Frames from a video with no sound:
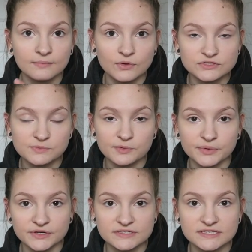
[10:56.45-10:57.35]
multiple
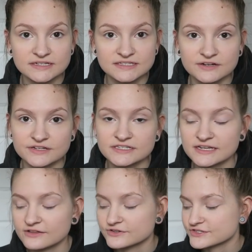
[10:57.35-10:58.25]
books in a series
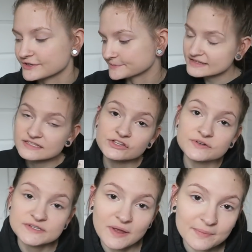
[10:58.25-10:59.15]
together, so that's the only
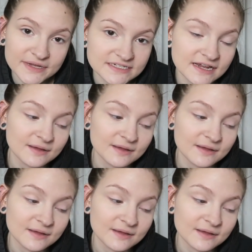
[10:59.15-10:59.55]
reason why I picked it